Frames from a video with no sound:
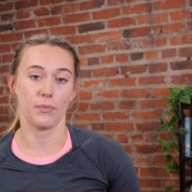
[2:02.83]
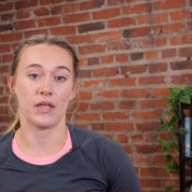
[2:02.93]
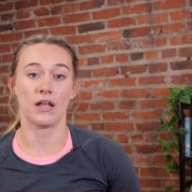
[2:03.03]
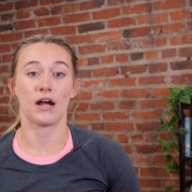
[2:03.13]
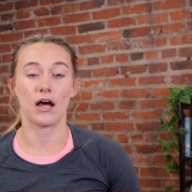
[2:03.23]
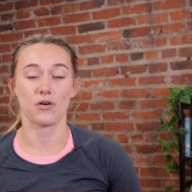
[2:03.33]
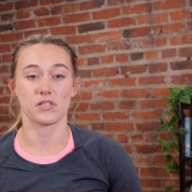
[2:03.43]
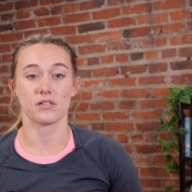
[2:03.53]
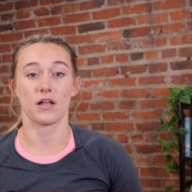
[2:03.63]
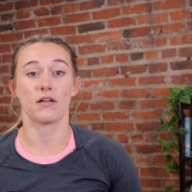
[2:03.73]
in our
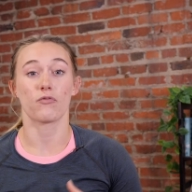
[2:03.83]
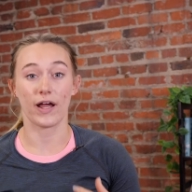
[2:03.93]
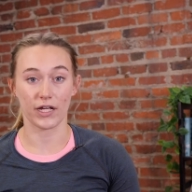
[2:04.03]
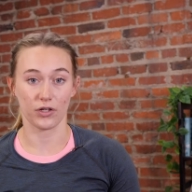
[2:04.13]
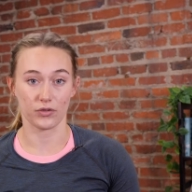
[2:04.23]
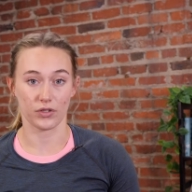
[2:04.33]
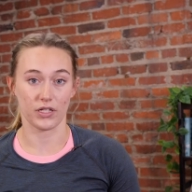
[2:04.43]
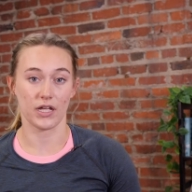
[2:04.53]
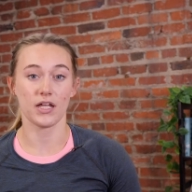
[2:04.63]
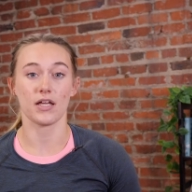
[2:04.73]
house
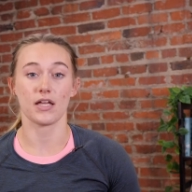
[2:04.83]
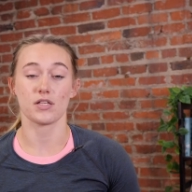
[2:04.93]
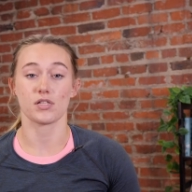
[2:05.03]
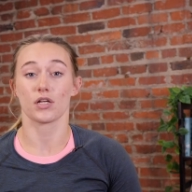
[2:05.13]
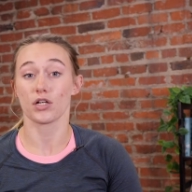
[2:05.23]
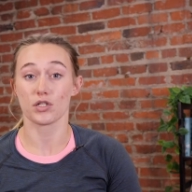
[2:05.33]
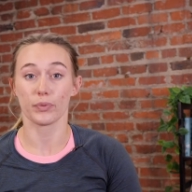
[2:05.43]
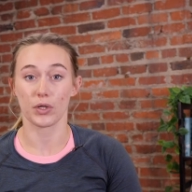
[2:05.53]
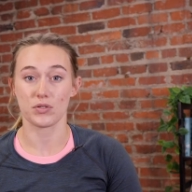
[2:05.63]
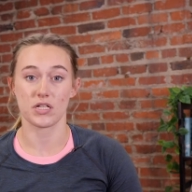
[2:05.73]
regularly is cooked
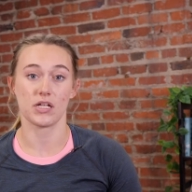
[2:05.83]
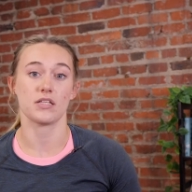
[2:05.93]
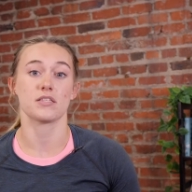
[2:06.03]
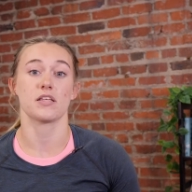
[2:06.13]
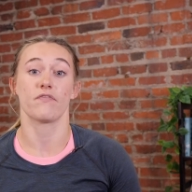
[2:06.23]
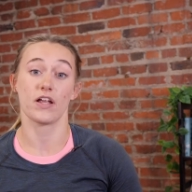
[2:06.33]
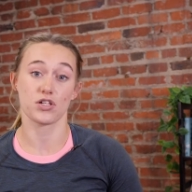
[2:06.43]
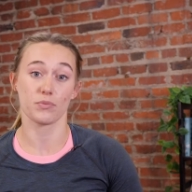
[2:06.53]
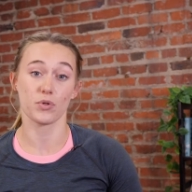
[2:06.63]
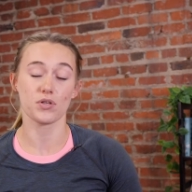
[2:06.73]
proteins and
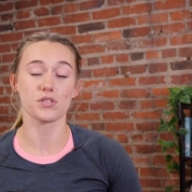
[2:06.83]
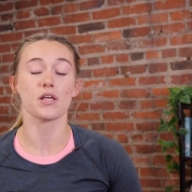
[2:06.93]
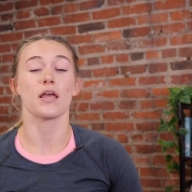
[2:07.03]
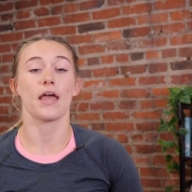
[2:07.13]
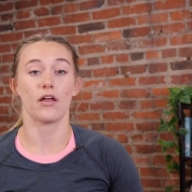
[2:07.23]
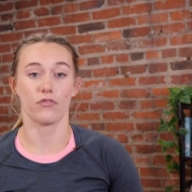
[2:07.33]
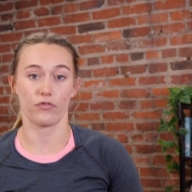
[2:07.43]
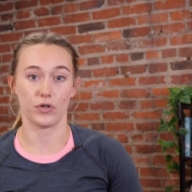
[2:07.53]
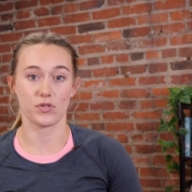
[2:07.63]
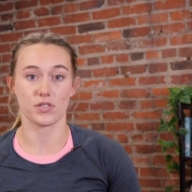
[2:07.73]
vegetables and
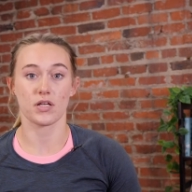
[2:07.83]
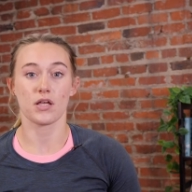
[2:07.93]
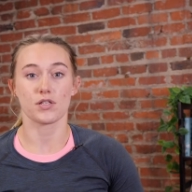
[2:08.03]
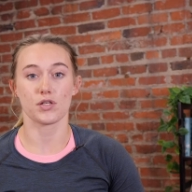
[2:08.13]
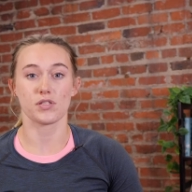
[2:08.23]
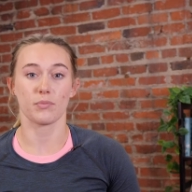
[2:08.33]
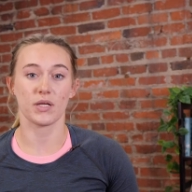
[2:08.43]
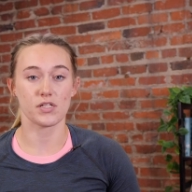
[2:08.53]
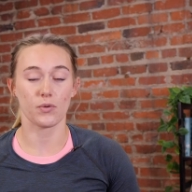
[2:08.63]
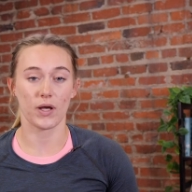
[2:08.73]
fruits. So some
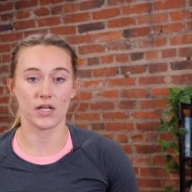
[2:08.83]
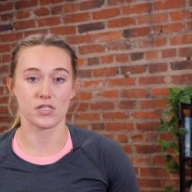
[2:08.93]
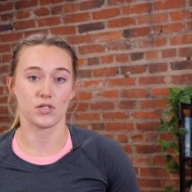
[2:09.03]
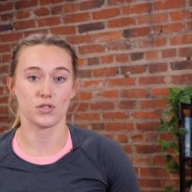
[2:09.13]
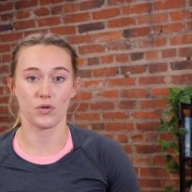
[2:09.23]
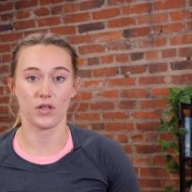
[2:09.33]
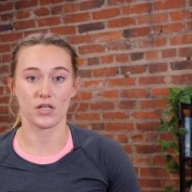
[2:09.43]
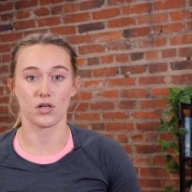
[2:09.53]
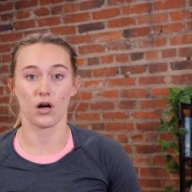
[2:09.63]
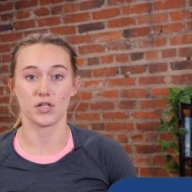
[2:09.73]
easy ways to do
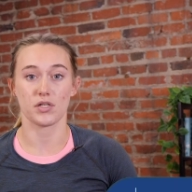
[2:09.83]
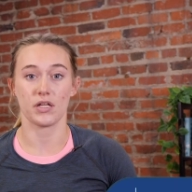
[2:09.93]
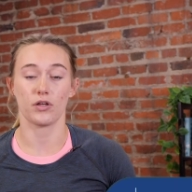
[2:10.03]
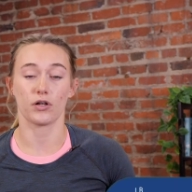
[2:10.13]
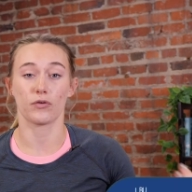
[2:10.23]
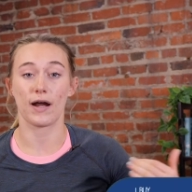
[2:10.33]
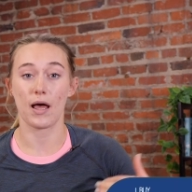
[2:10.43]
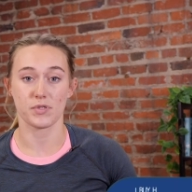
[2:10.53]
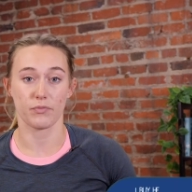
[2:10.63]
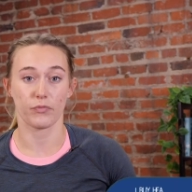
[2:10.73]
this are to either
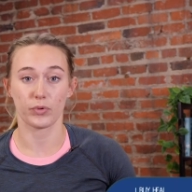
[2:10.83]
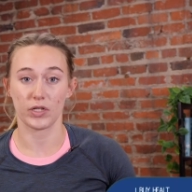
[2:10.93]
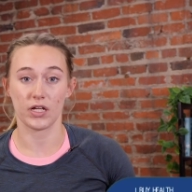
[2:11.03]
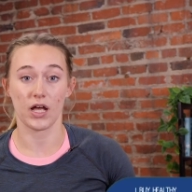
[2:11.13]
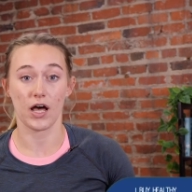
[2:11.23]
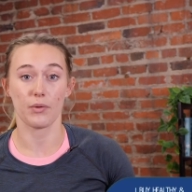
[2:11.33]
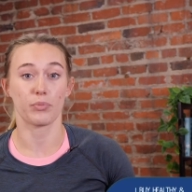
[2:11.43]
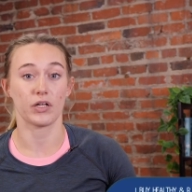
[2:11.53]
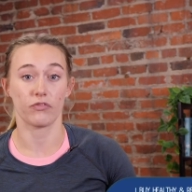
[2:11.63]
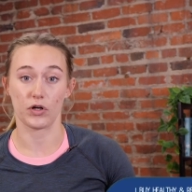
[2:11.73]
grab some pre-cut,
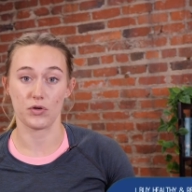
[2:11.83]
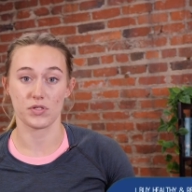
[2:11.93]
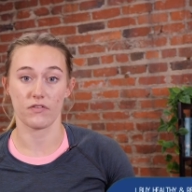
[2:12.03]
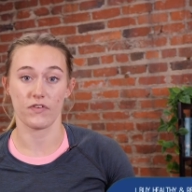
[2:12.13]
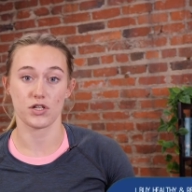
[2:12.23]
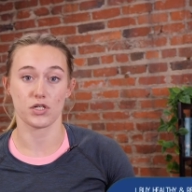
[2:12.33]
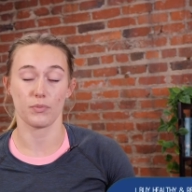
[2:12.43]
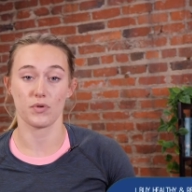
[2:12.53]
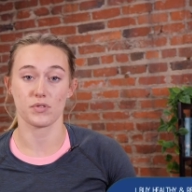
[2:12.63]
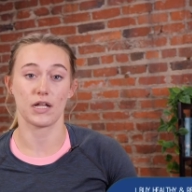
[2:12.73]
pre-frozen
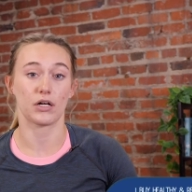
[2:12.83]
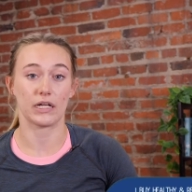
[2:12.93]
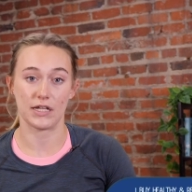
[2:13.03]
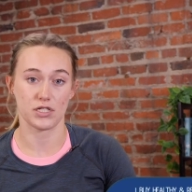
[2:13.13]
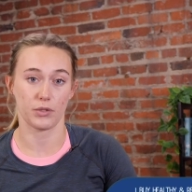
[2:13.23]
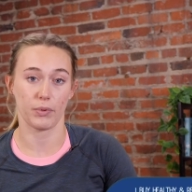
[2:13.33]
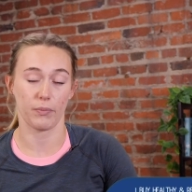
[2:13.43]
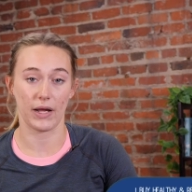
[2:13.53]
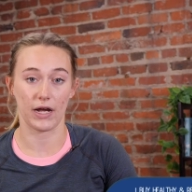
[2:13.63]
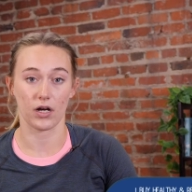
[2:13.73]
vegetables that are easy to
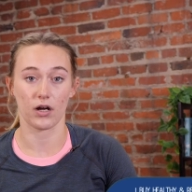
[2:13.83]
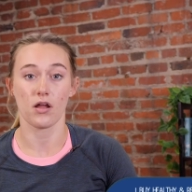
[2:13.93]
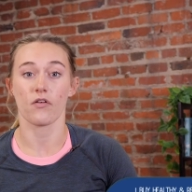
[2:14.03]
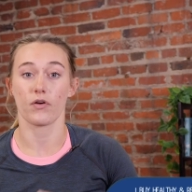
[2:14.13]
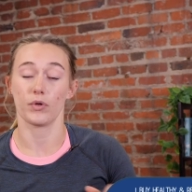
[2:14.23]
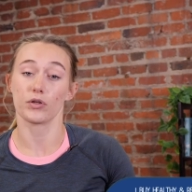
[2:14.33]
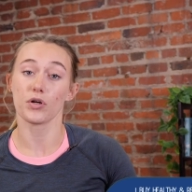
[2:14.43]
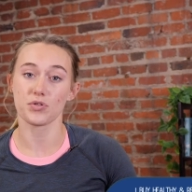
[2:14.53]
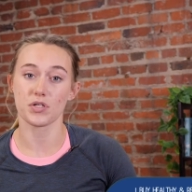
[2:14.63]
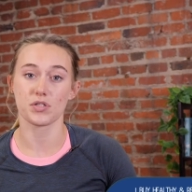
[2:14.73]
prepare from the
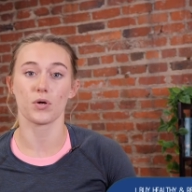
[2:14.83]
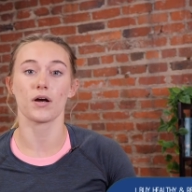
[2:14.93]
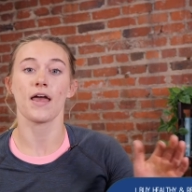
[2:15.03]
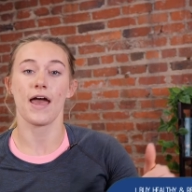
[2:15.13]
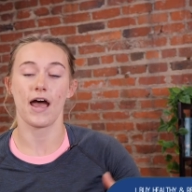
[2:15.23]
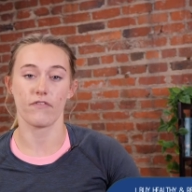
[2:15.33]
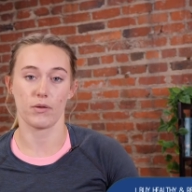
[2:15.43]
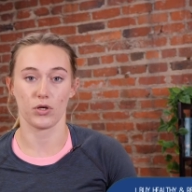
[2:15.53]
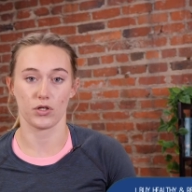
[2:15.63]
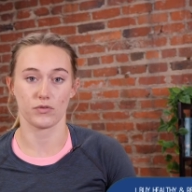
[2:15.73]
grocery store, have
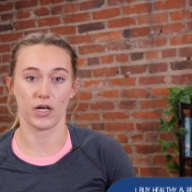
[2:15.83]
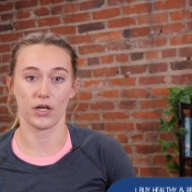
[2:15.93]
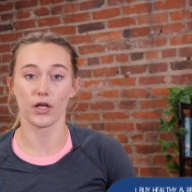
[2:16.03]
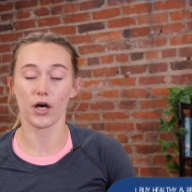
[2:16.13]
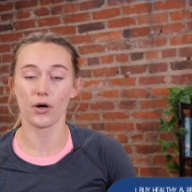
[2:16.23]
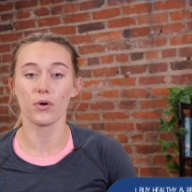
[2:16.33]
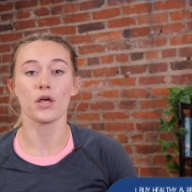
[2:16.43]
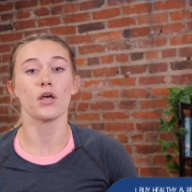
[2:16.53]
them cooked ready to go.